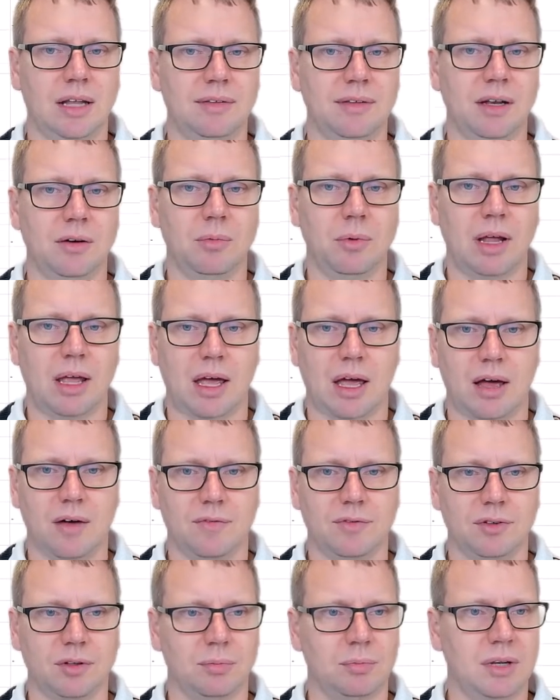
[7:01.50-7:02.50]
then we
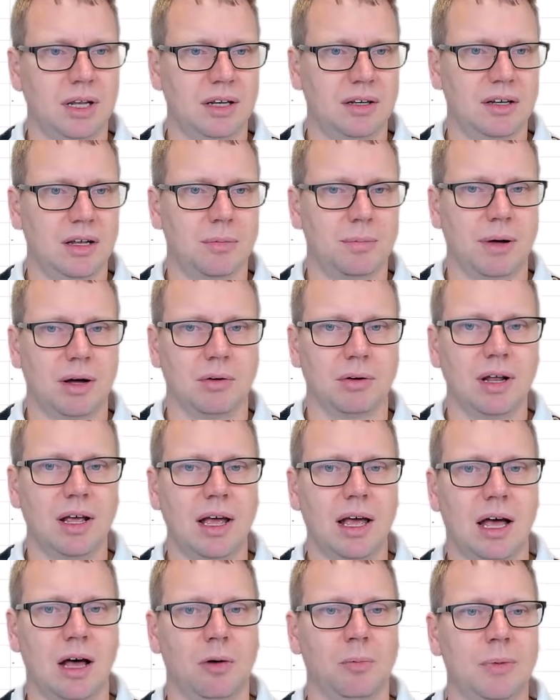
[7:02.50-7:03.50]
have some data about
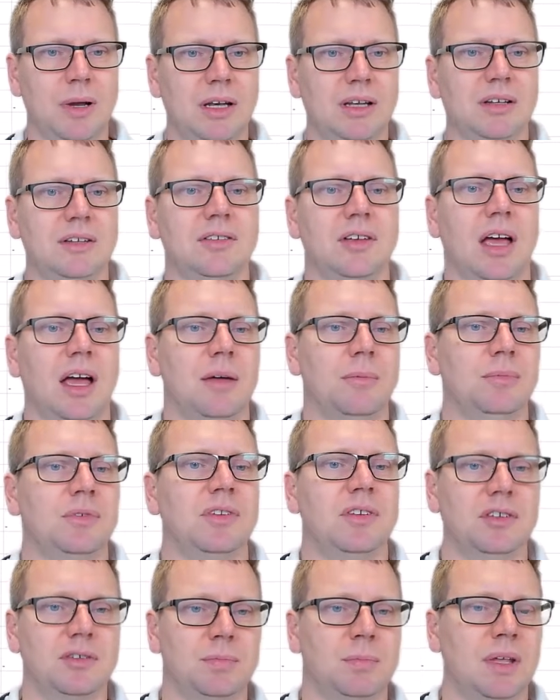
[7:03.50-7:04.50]
how many times
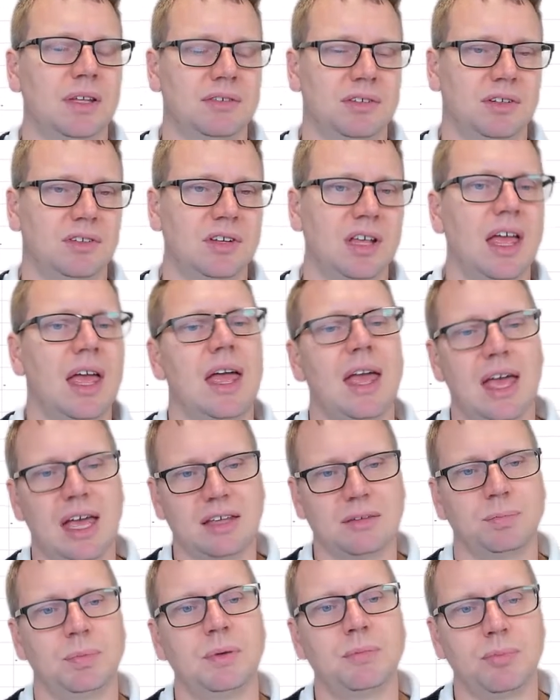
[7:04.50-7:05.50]
this message
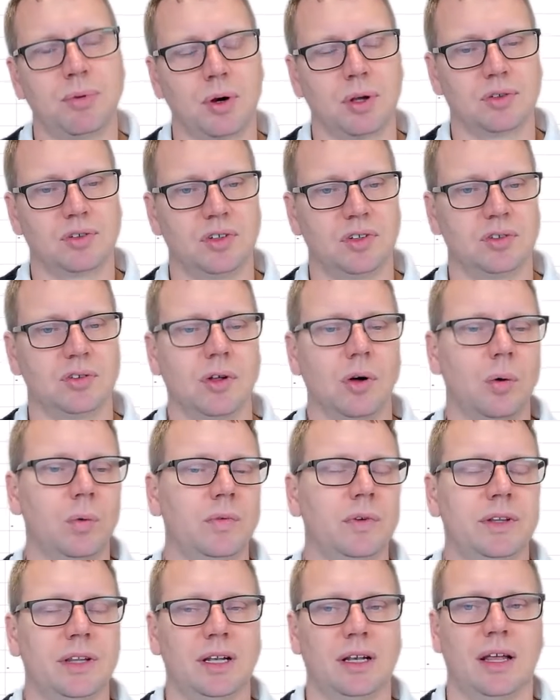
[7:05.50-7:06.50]
has been processed
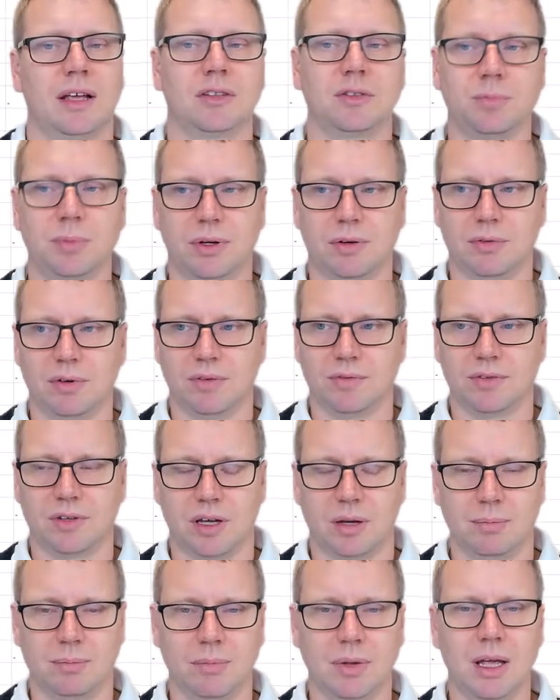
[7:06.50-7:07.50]
over the last period of
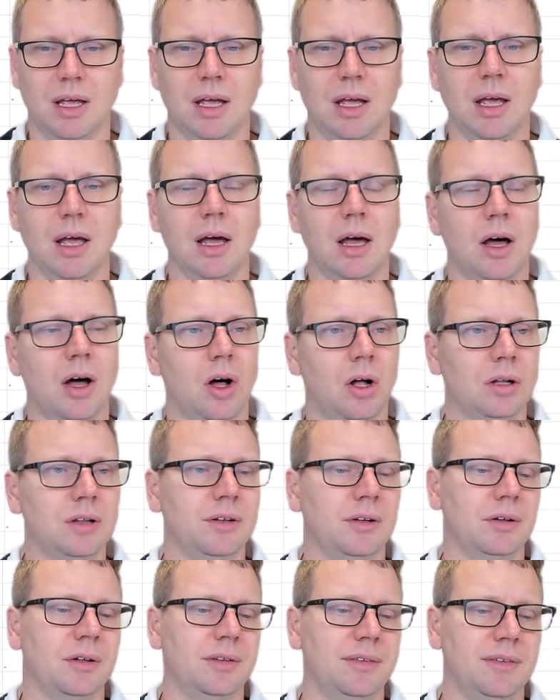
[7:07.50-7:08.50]
time. All in
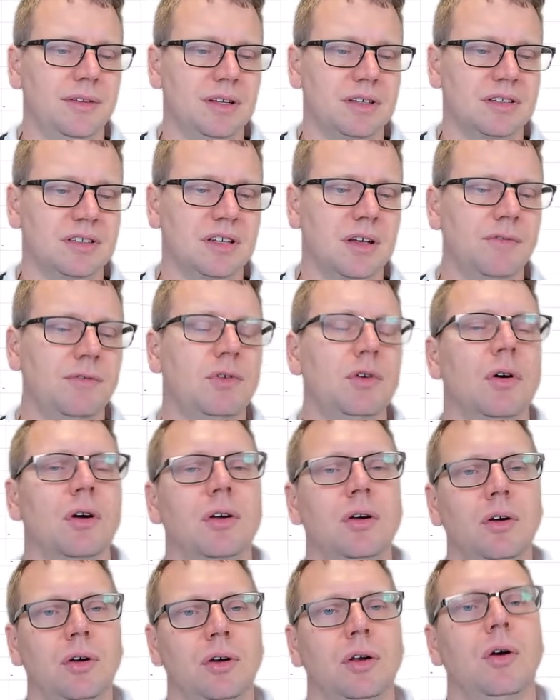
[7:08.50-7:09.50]
all, this gives you a
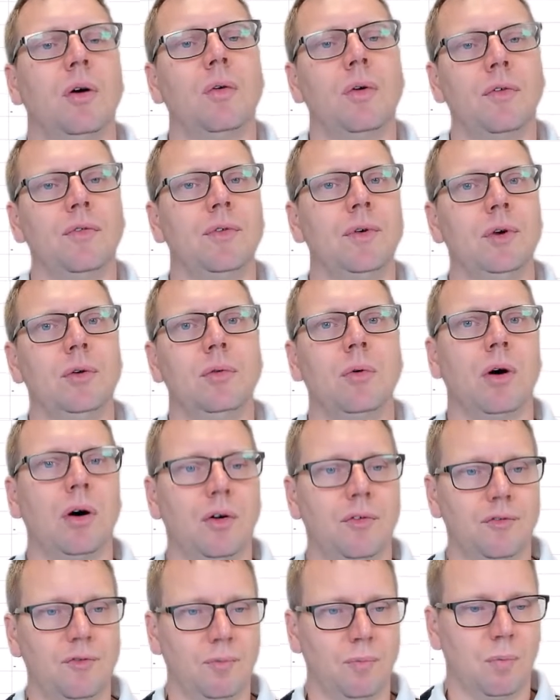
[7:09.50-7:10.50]
good overview
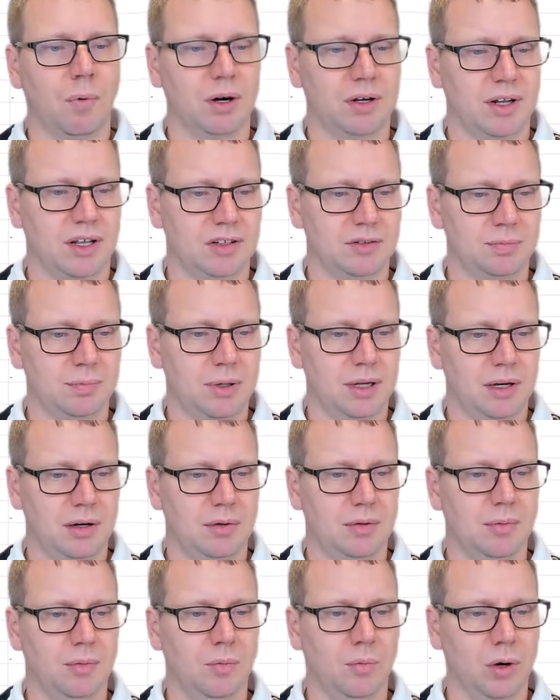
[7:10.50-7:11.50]
of what has
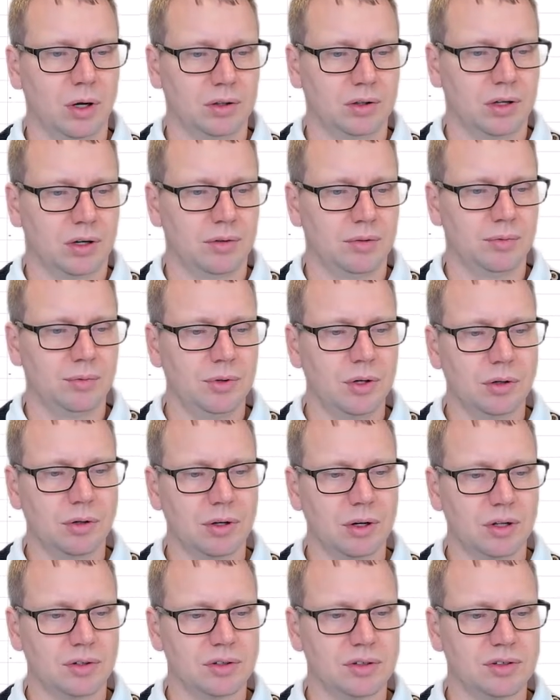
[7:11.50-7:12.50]
been worked on. You
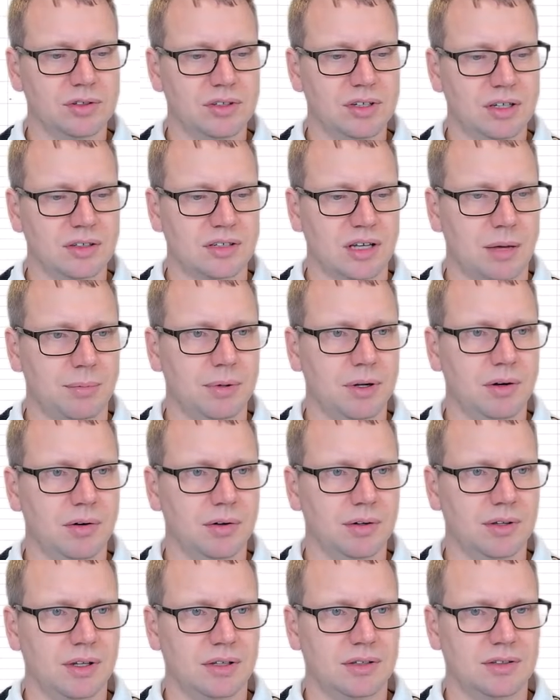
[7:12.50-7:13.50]
can also see a tab
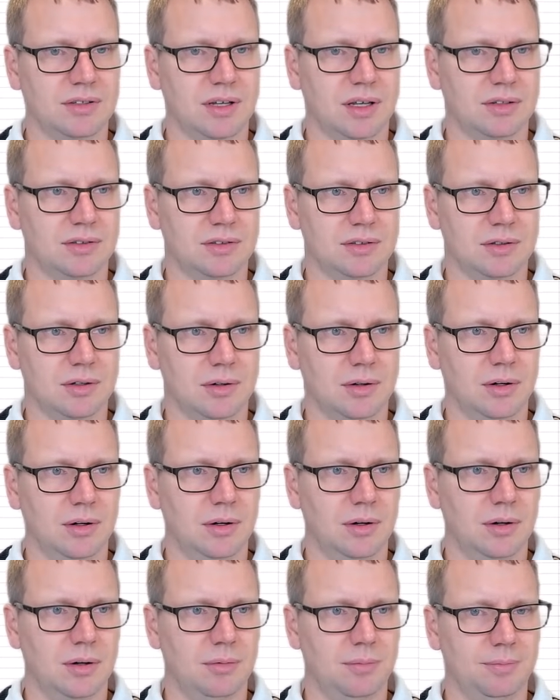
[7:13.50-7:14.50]
here that says
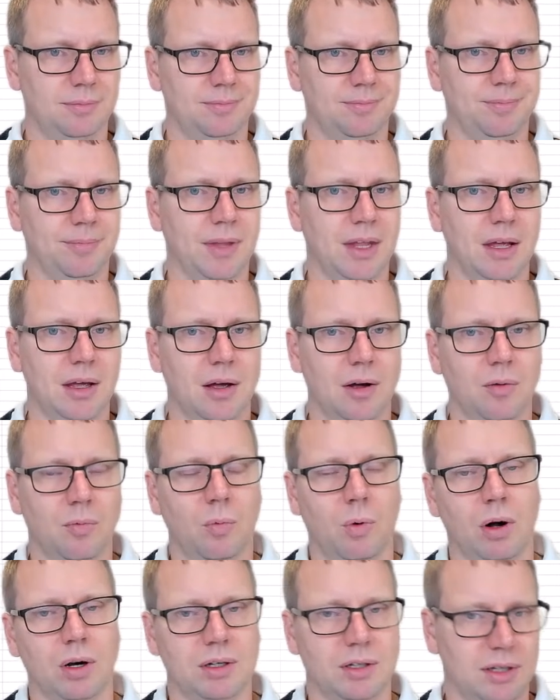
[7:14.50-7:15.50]

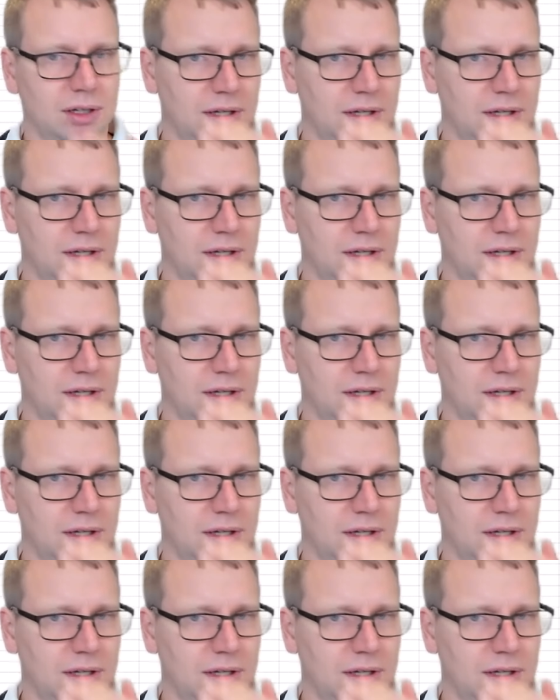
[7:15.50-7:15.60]
what